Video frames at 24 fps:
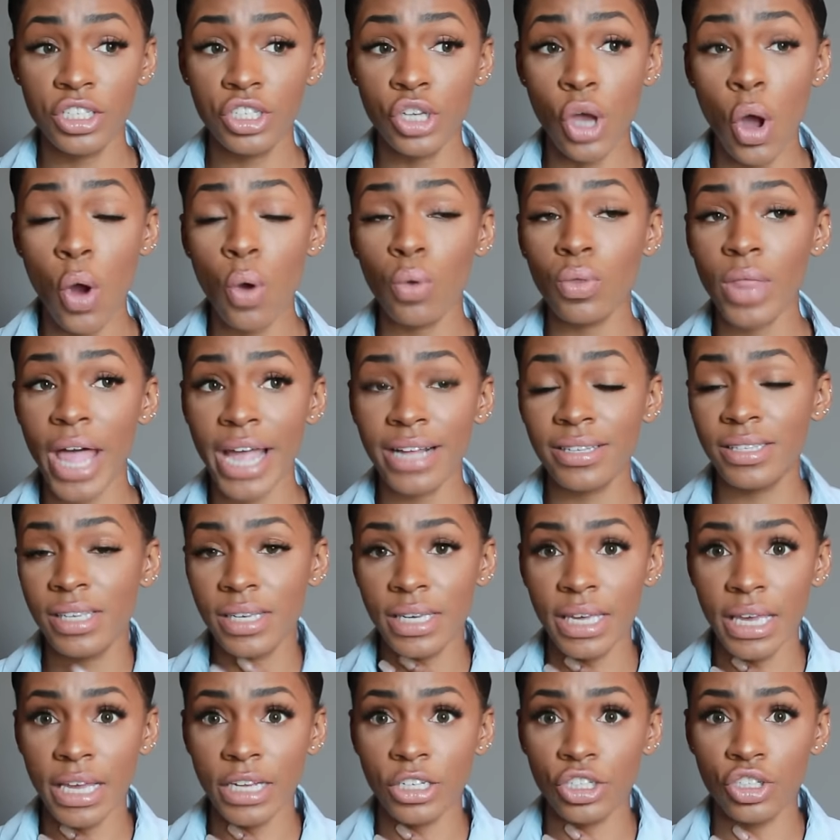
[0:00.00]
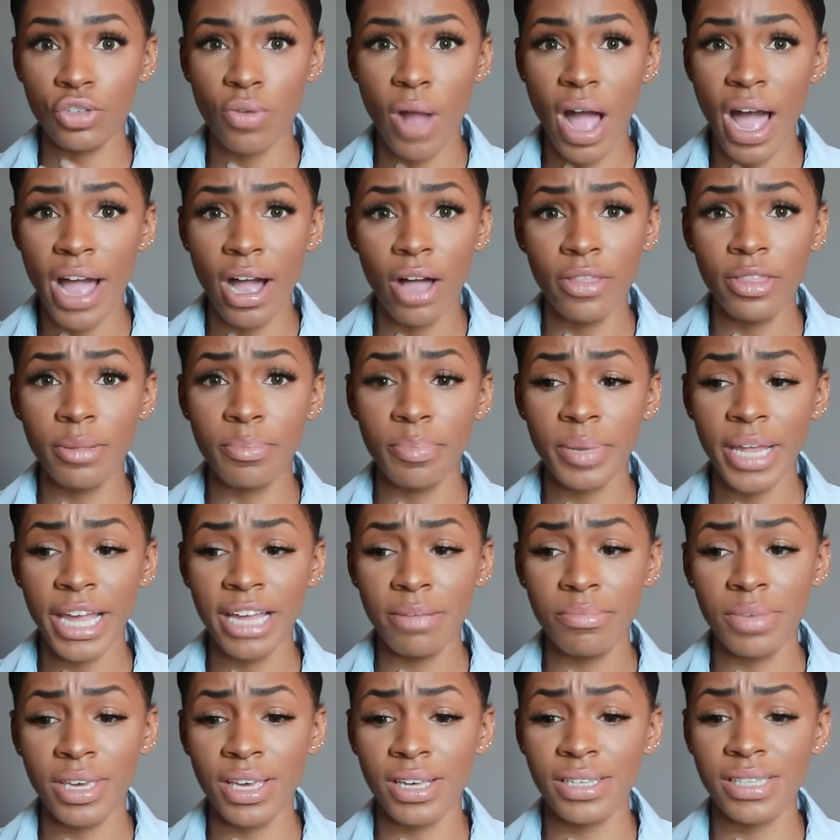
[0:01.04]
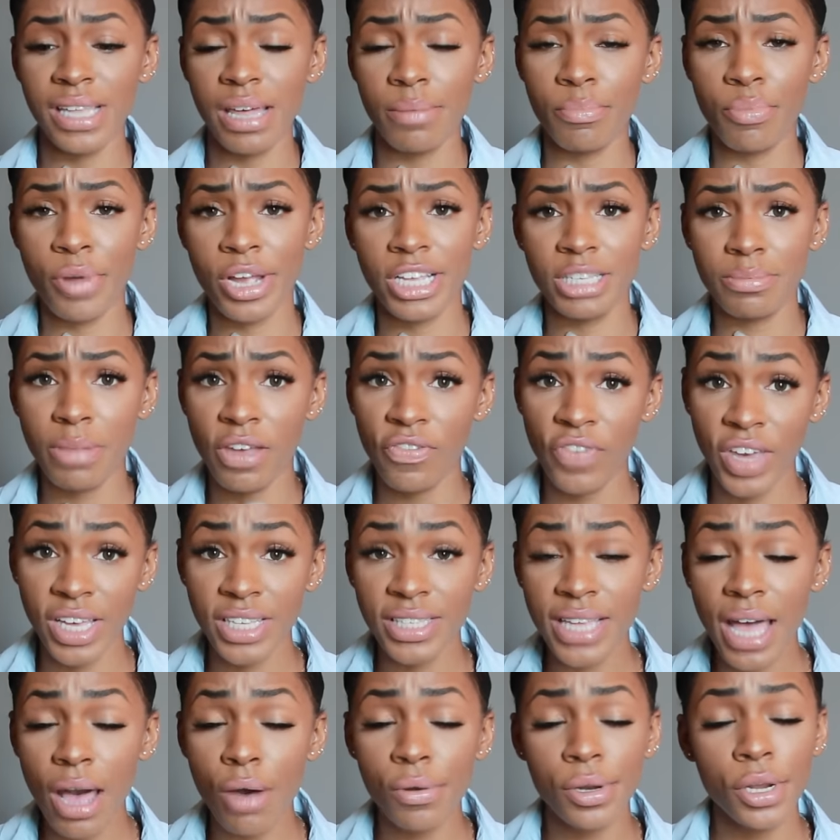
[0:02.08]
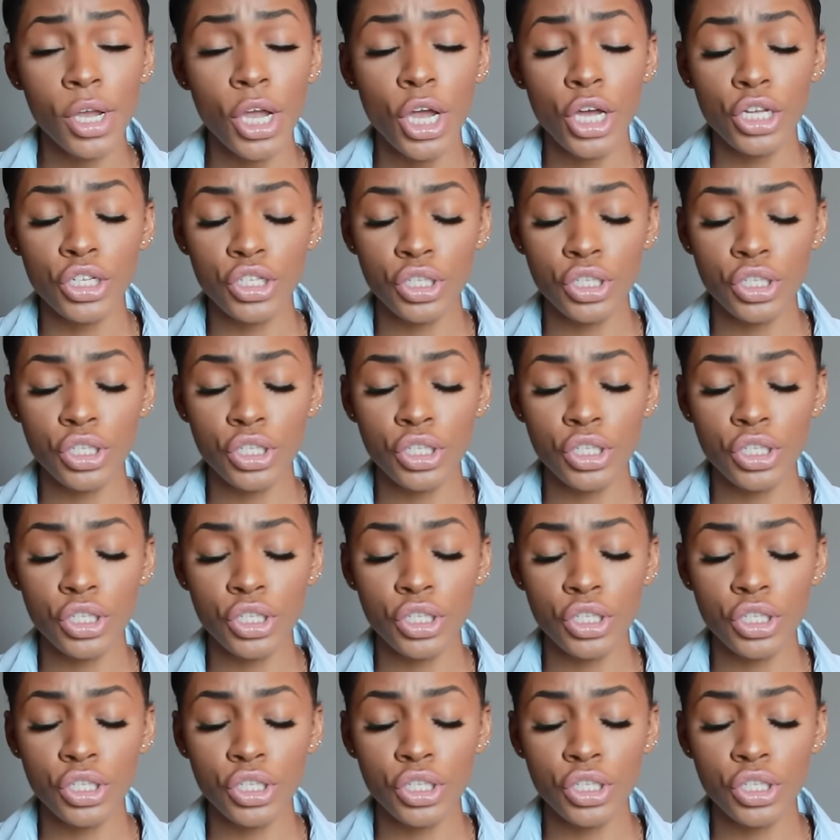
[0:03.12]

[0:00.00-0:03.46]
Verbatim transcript: don't like to get dry on the plane because that breaks my face out.